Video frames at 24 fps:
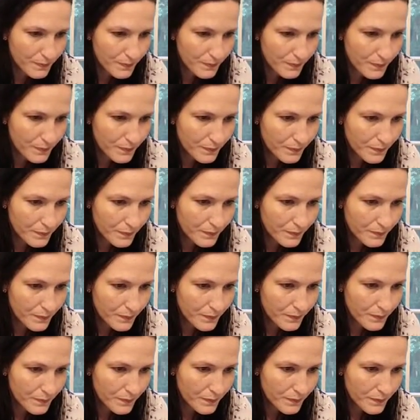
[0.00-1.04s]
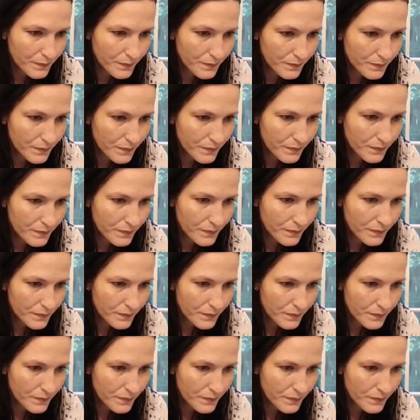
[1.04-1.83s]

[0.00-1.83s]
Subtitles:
[no speech]